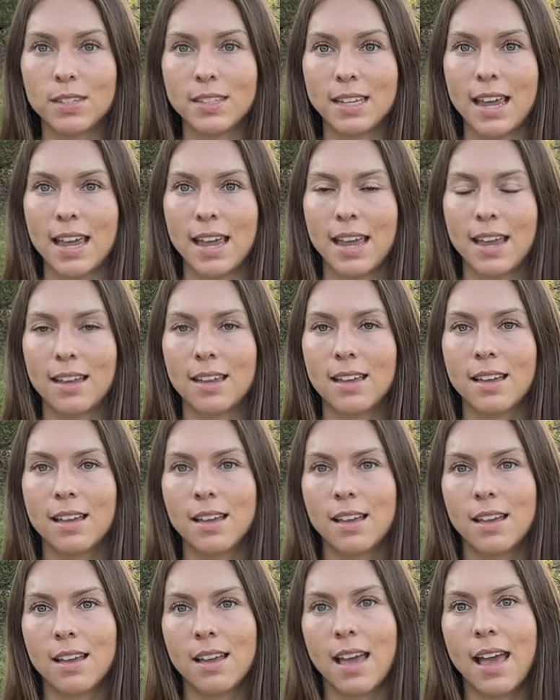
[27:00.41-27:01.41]
saying,
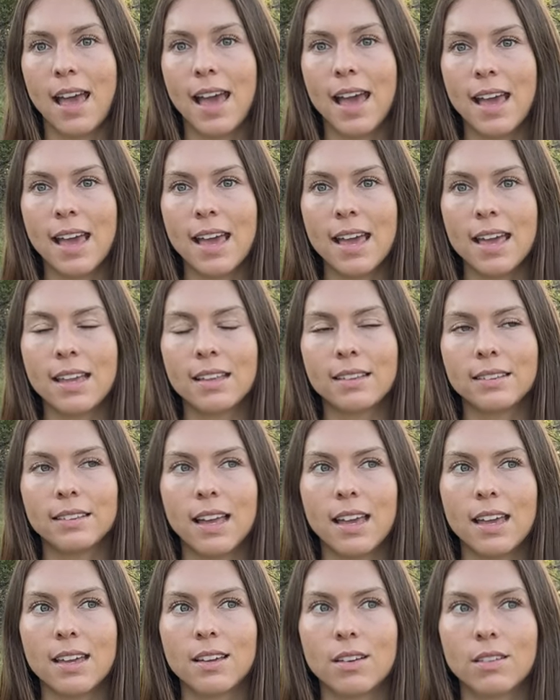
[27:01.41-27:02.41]
hey,
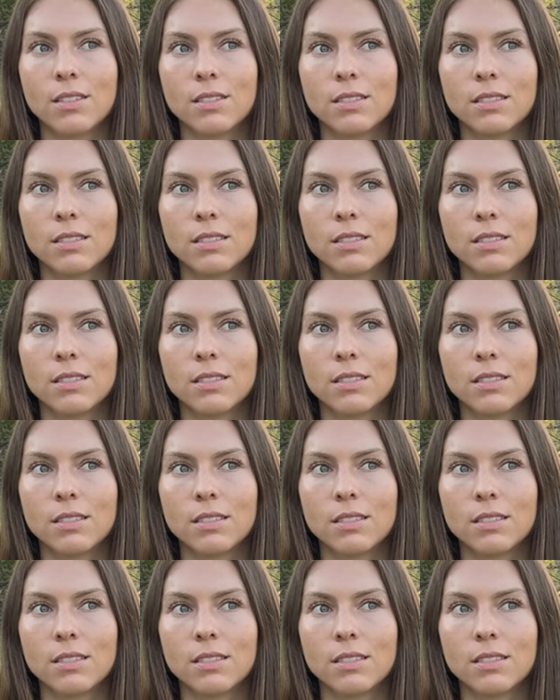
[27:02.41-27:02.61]
like,